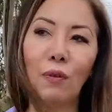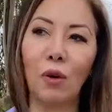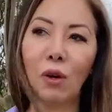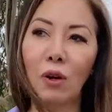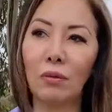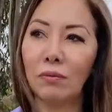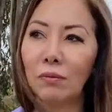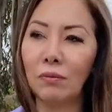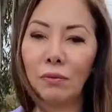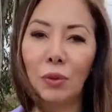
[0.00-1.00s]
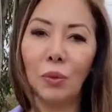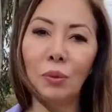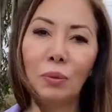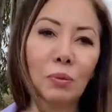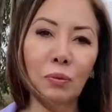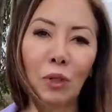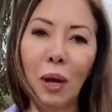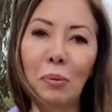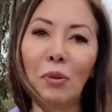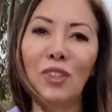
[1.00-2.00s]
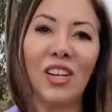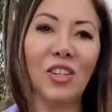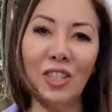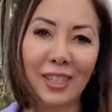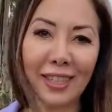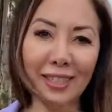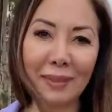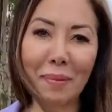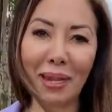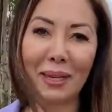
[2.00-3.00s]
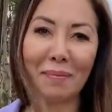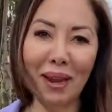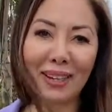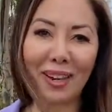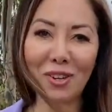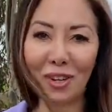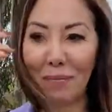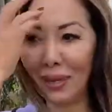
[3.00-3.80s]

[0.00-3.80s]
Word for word: for few, for a couple of years at least back in my country.